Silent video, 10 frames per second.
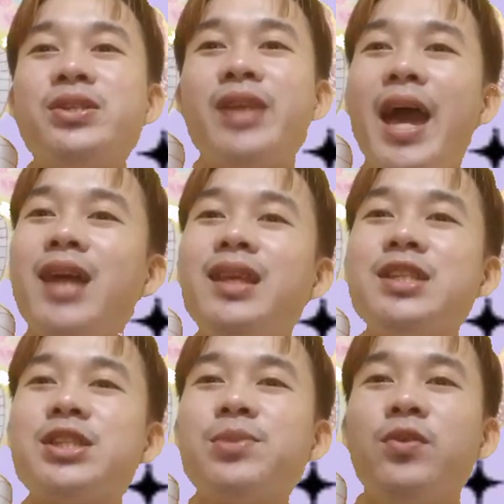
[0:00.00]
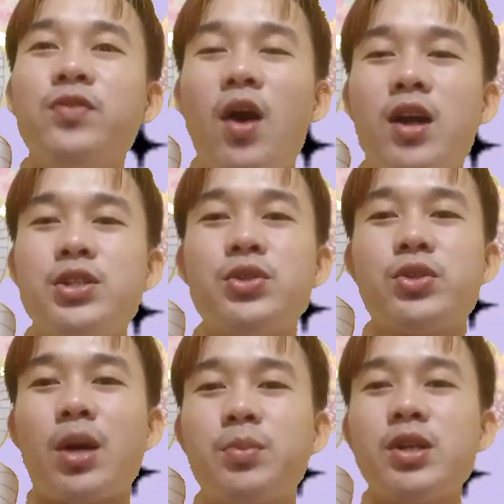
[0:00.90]
Today, let's move on
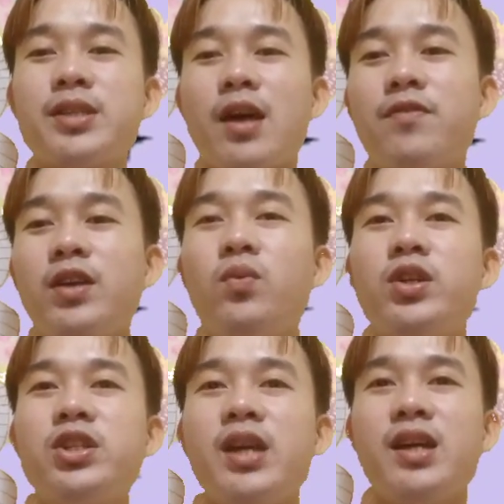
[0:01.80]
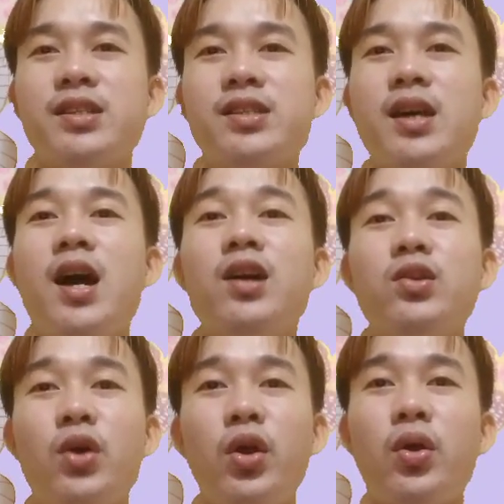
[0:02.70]
to Chapter 7, which is
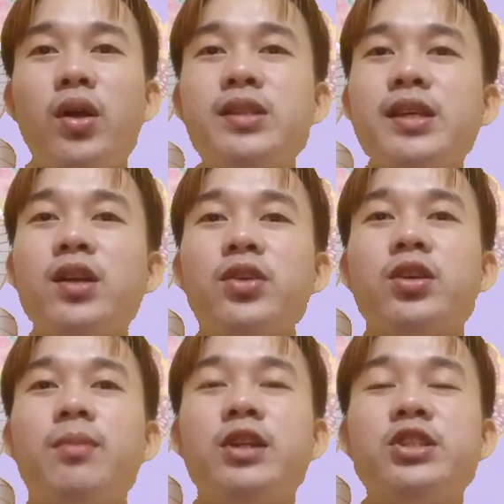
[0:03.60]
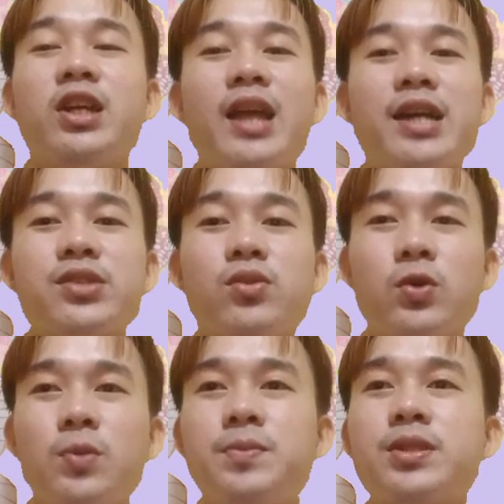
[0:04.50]
Learners in Other Marginalized
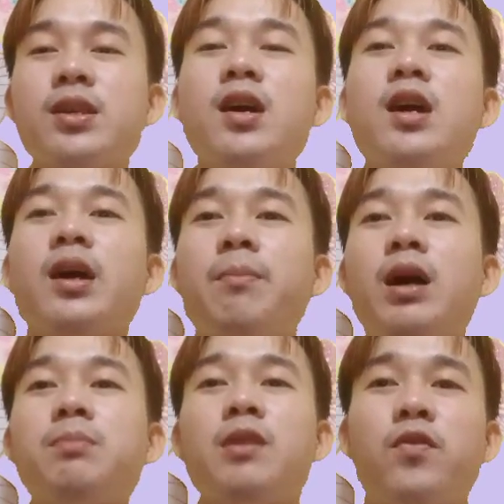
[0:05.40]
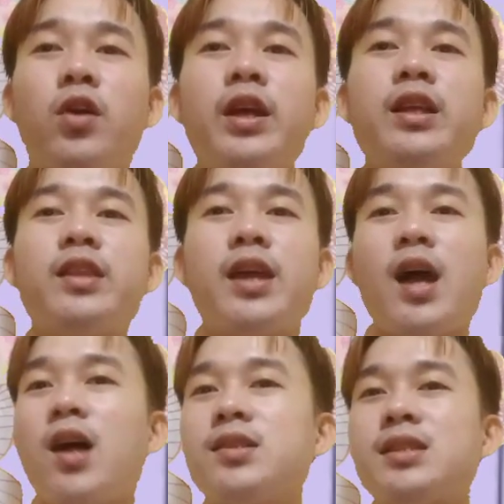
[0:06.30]
Groups. But before
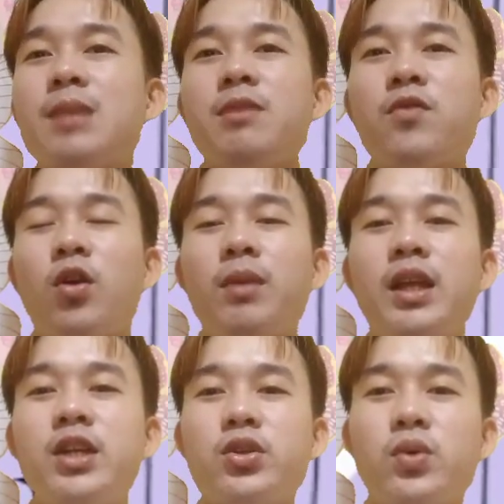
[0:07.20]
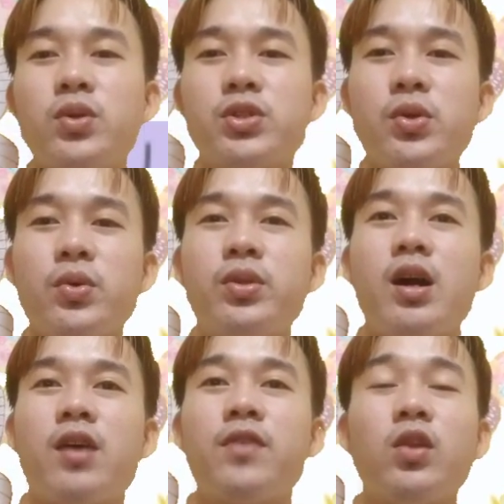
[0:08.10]
anything else, let me formally introduce to you
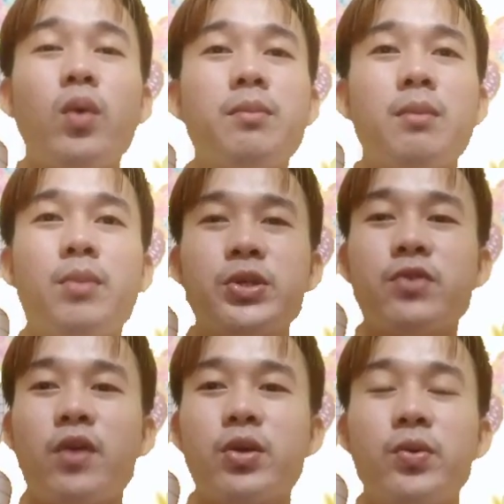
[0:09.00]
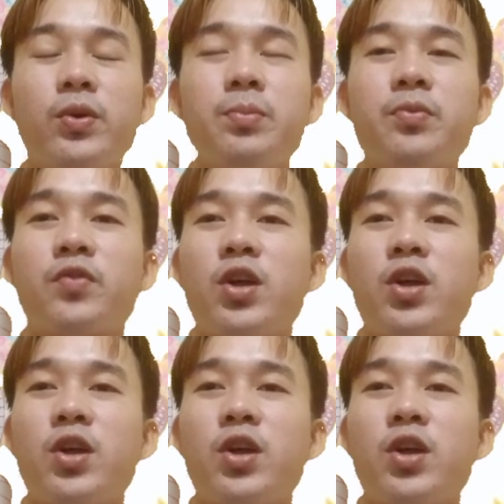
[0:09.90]
the following members of our group.